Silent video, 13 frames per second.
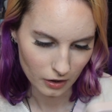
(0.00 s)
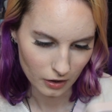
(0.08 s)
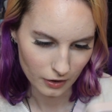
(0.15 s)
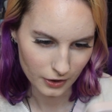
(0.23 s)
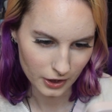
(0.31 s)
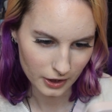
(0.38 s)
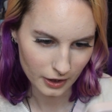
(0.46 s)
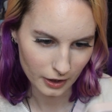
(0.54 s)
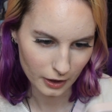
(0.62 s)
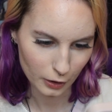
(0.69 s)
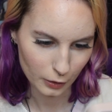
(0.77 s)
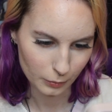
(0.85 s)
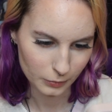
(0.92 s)
The
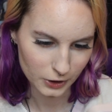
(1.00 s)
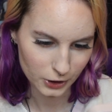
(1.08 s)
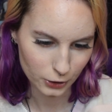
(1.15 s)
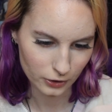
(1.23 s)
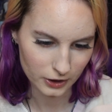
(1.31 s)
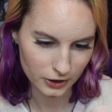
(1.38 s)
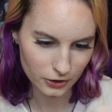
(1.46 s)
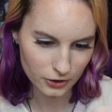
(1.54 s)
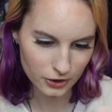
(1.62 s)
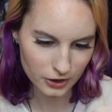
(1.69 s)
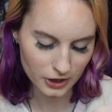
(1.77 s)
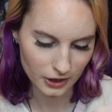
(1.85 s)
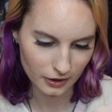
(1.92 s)
um,
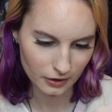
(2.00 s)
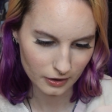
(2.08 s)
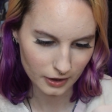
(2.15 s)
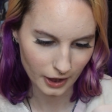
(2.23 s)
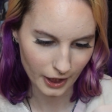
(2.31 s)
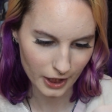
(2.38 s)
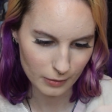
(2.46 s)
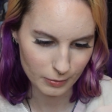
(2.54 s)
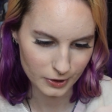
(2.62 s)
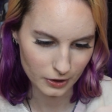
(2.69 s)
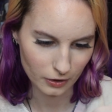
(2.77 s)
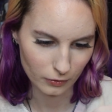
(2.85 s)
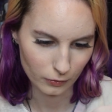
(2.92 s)
translucent
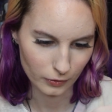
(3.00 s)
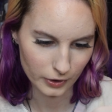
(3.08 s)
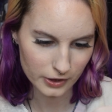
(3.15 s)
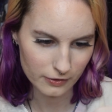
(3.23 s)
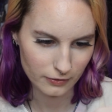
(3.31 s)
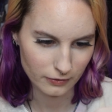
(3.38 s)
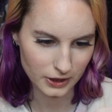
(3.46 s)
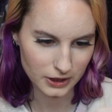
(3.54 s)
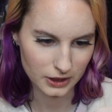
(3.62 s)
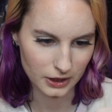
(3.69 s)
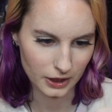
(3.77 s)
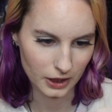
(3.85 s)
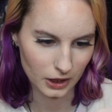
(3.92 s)
capes are really
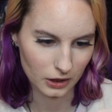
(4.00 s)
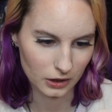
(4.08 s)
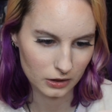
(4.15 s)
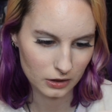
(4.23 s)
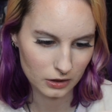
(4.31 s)
fascinating.